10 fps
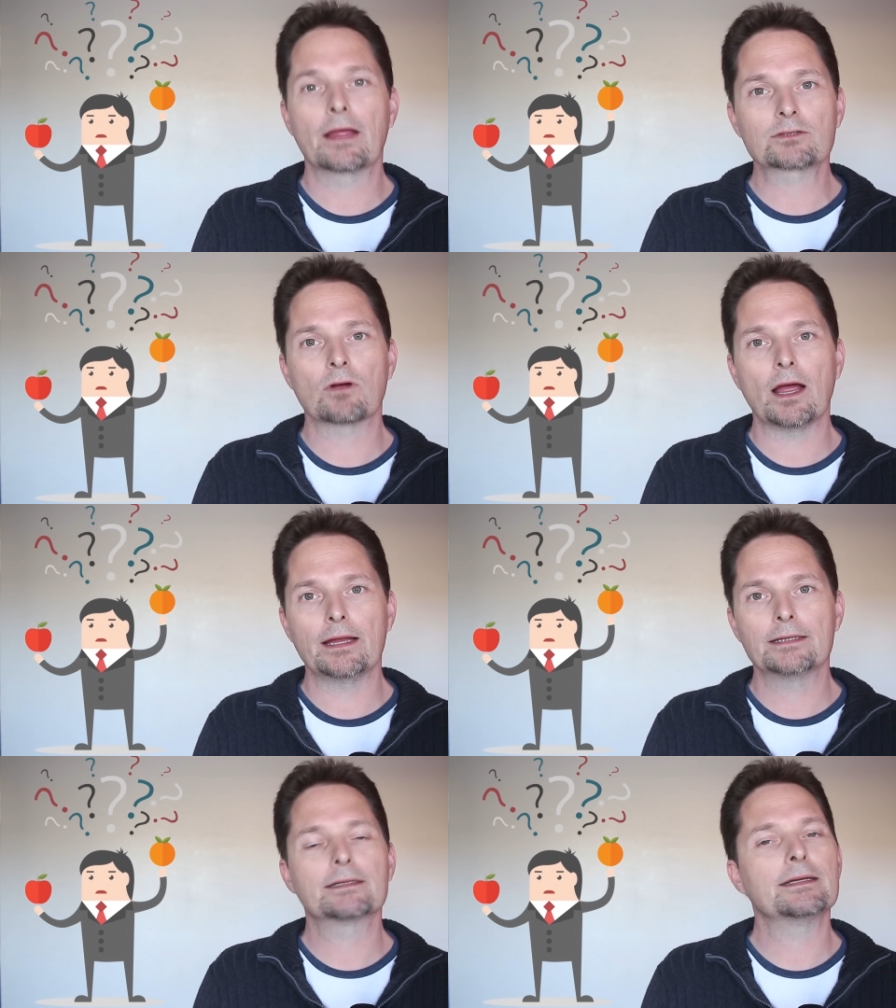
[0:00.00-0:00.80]
That's
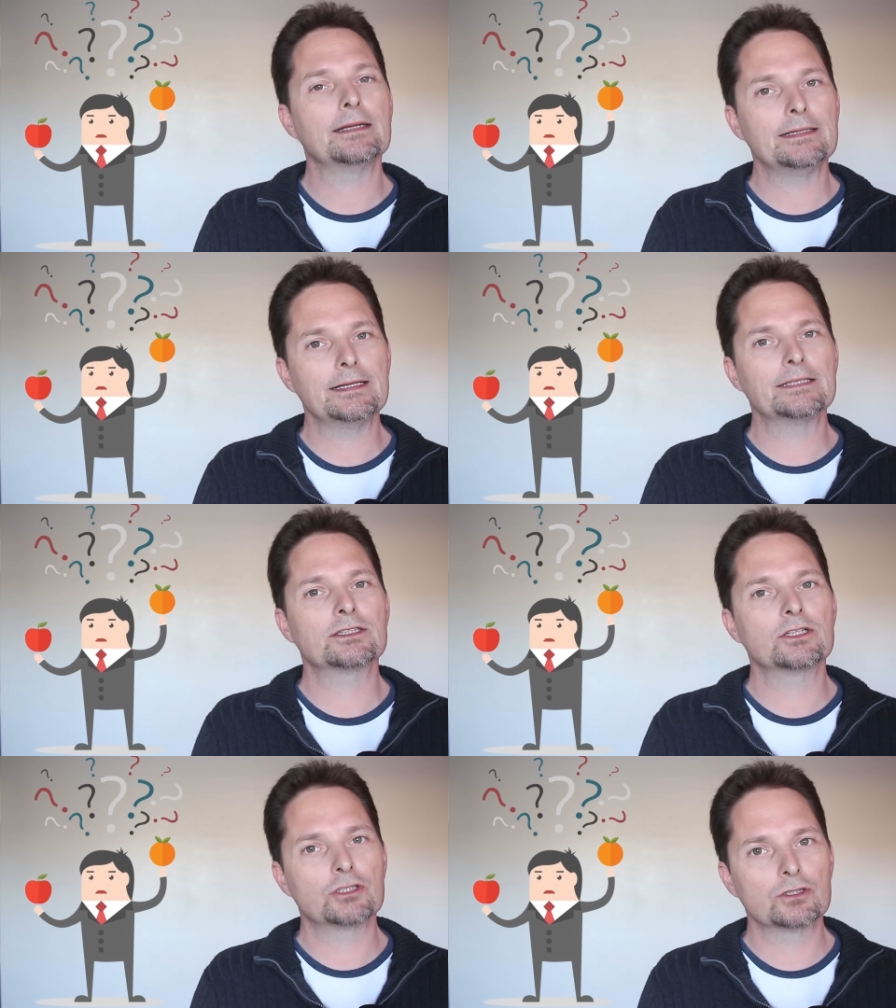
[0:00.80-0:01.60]
right. He
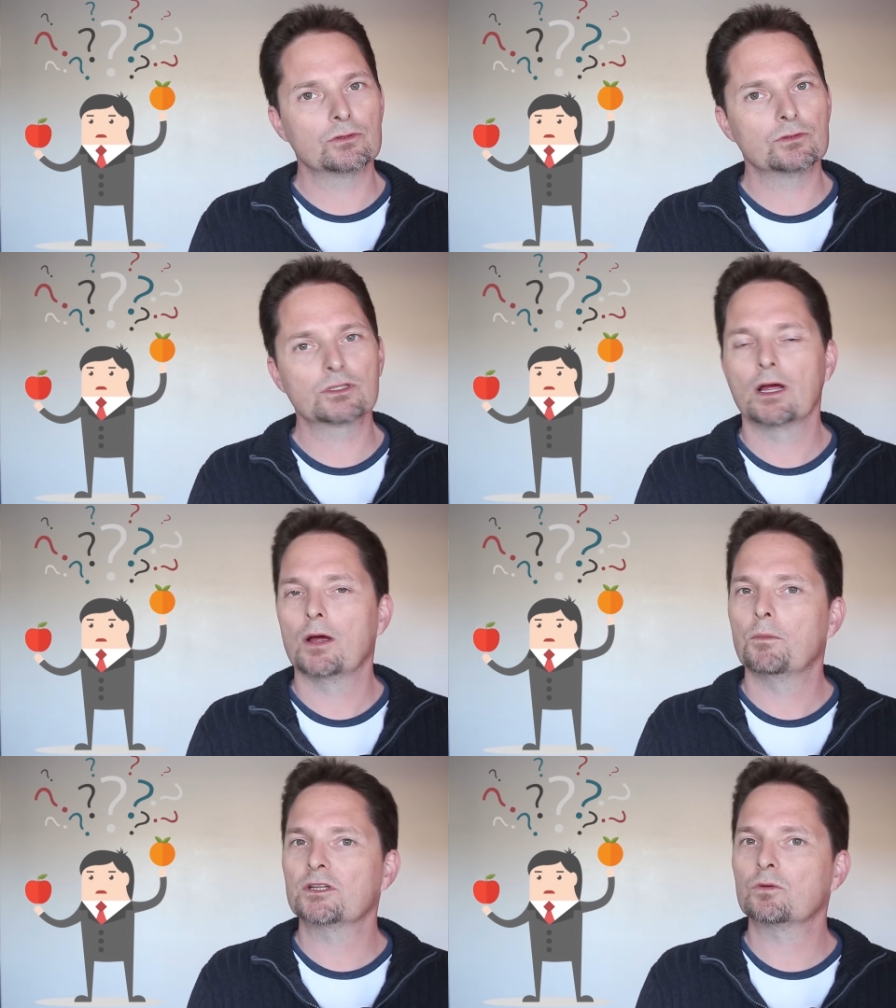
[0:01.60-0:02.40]
needs to choose
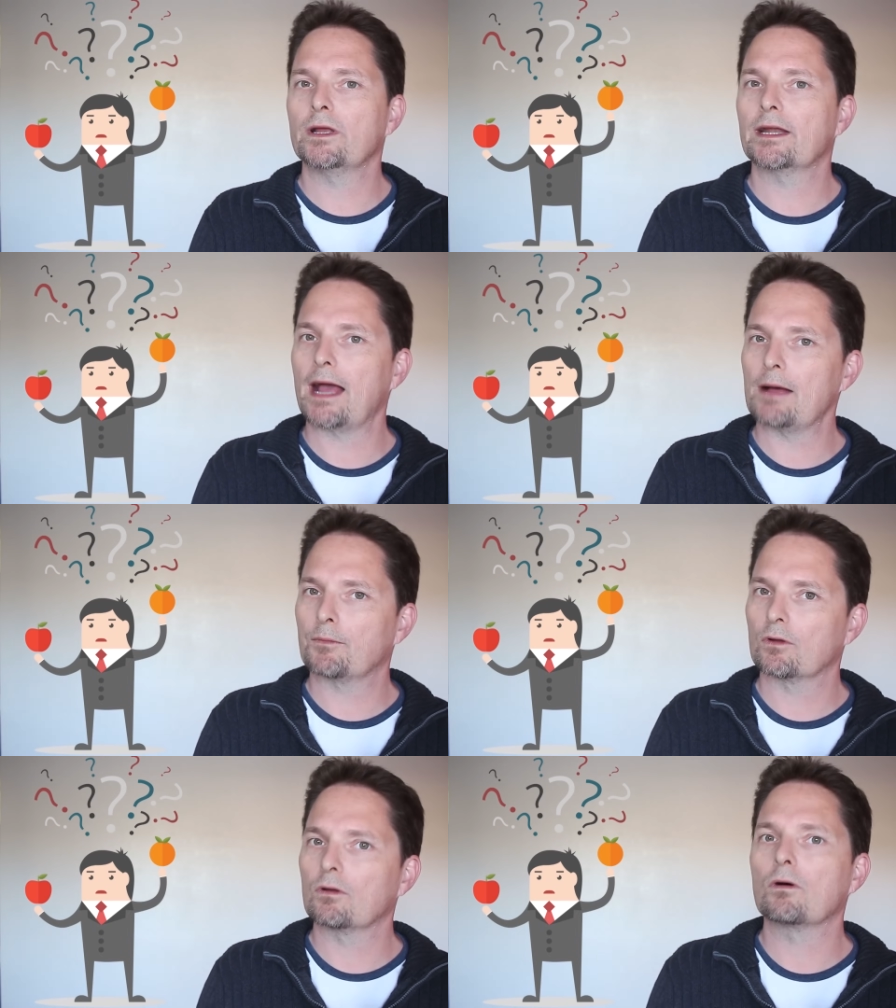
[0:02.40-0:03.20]
between an
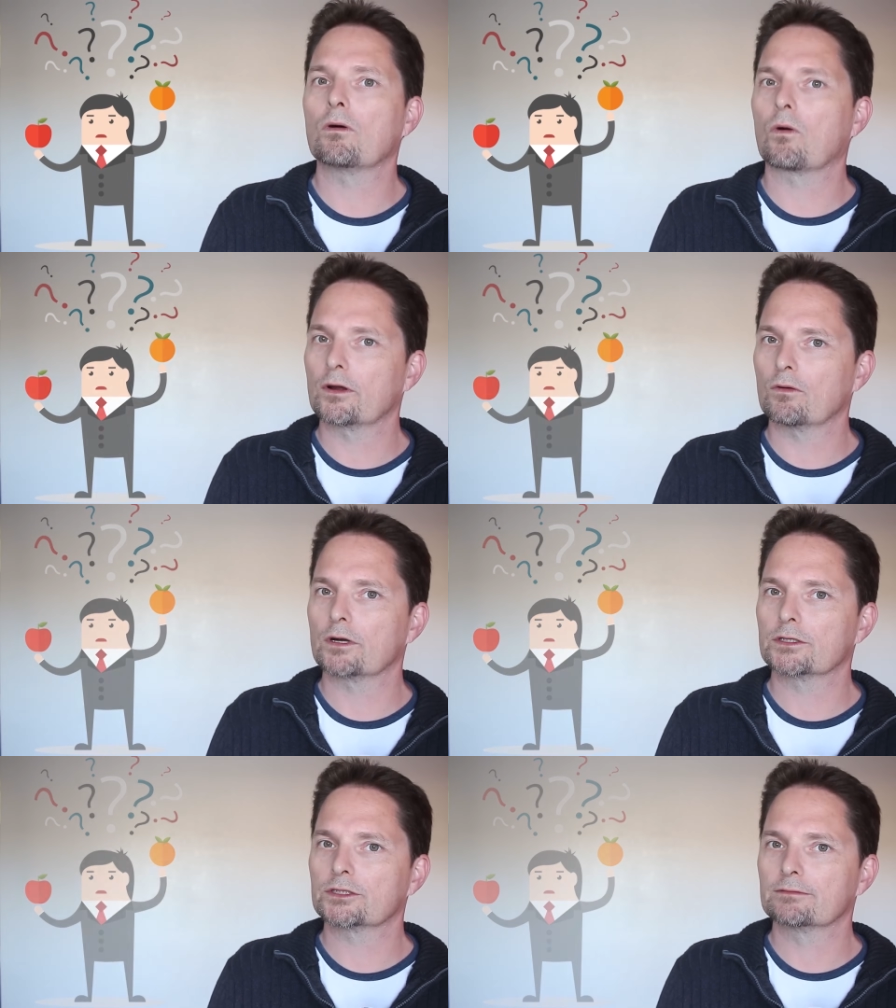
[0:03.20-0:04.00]
apple or an
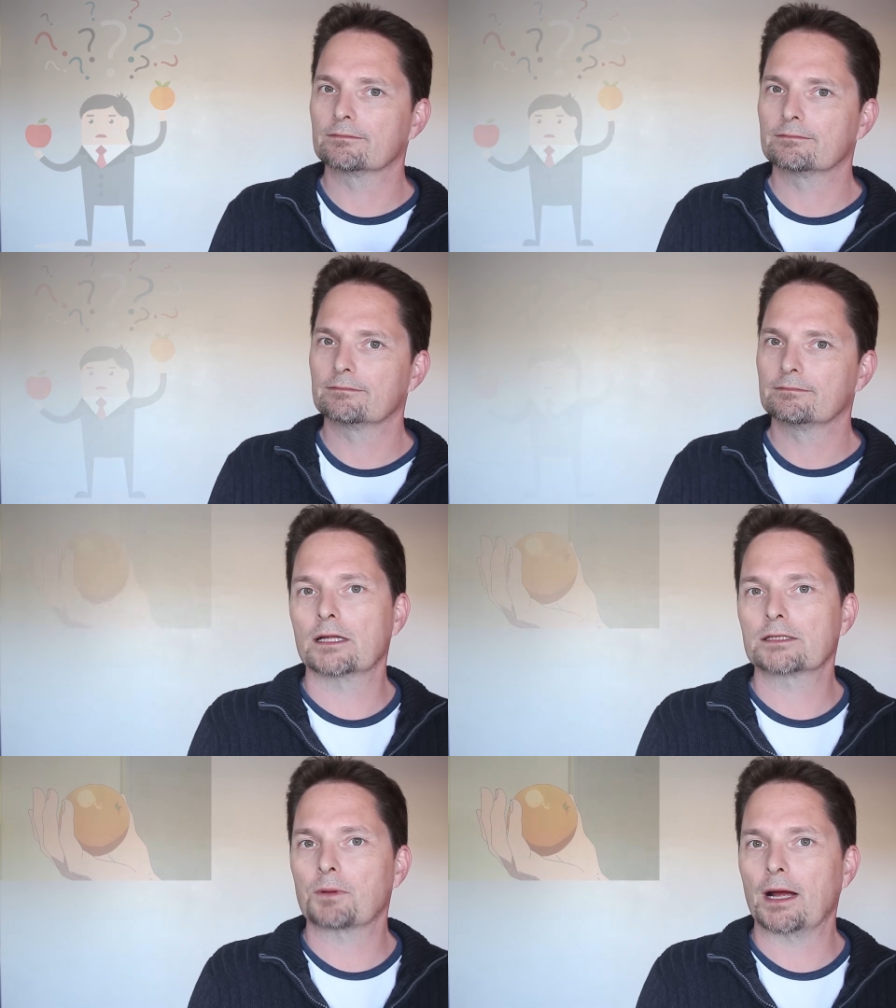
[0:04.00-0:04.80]
orange.
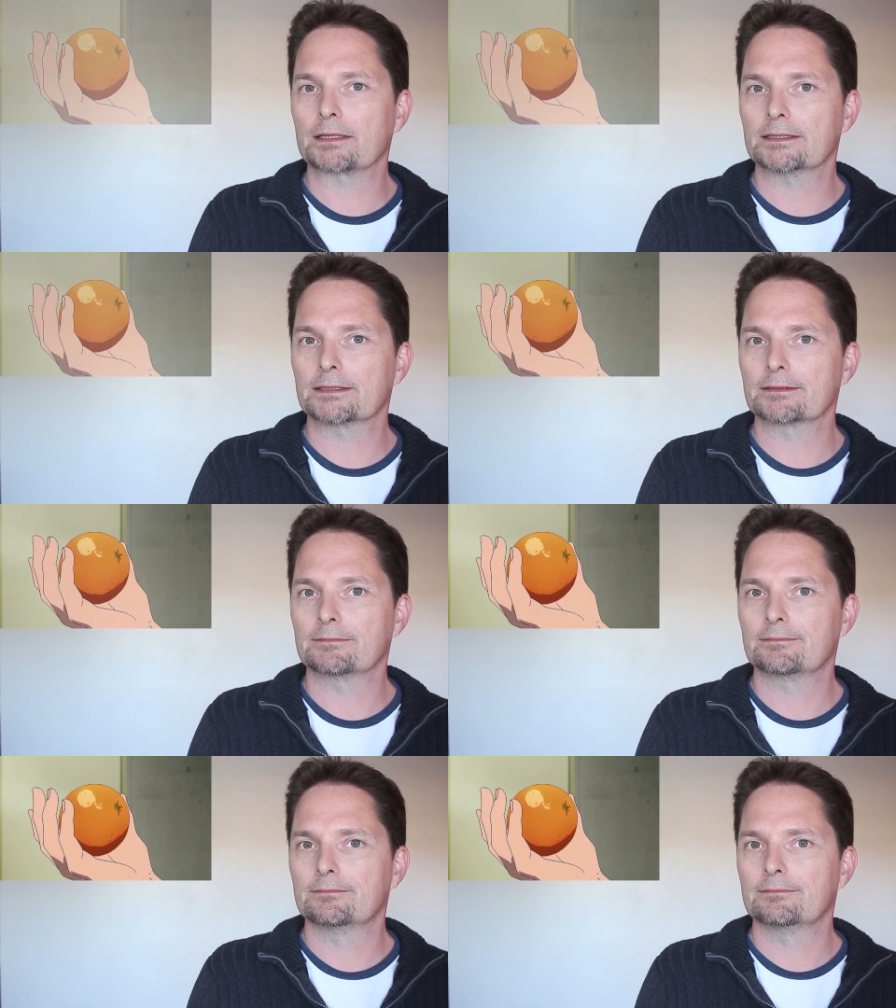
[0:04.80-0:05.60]
Let's practice.